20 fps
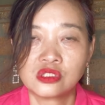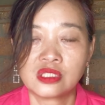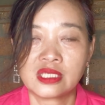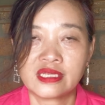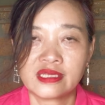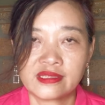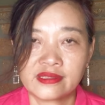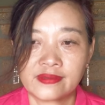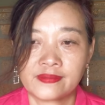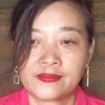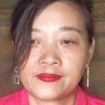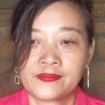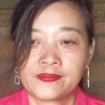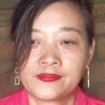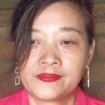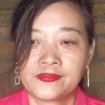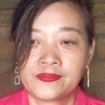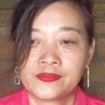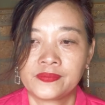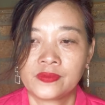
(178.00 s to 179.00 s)
leader.
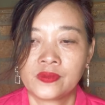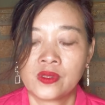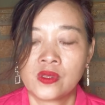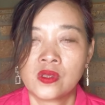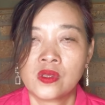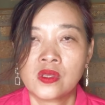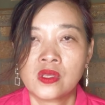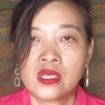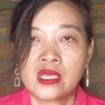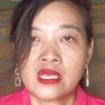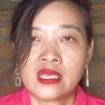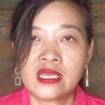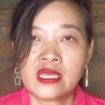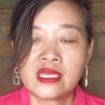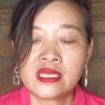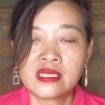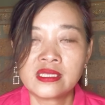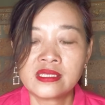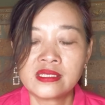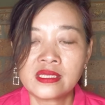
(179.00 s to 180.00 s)

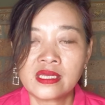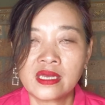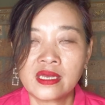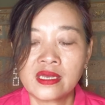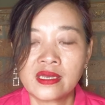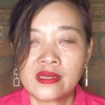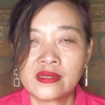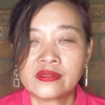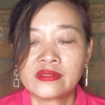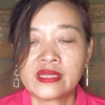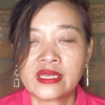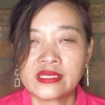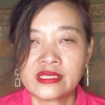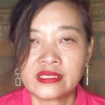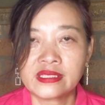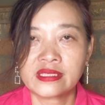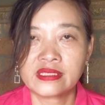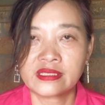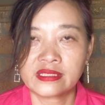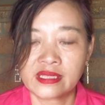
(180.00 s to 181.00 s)
In uh,
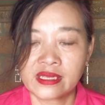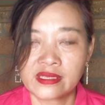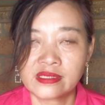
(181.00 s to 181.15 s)
1999